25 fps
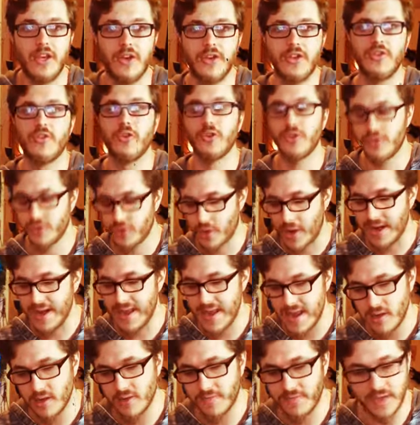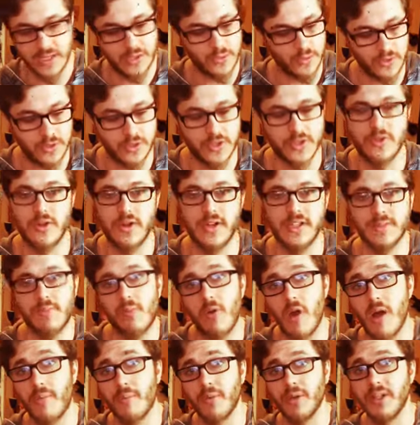You're, you're trying to interface with your strings
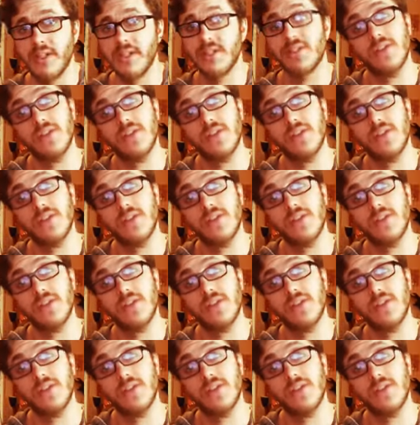properly.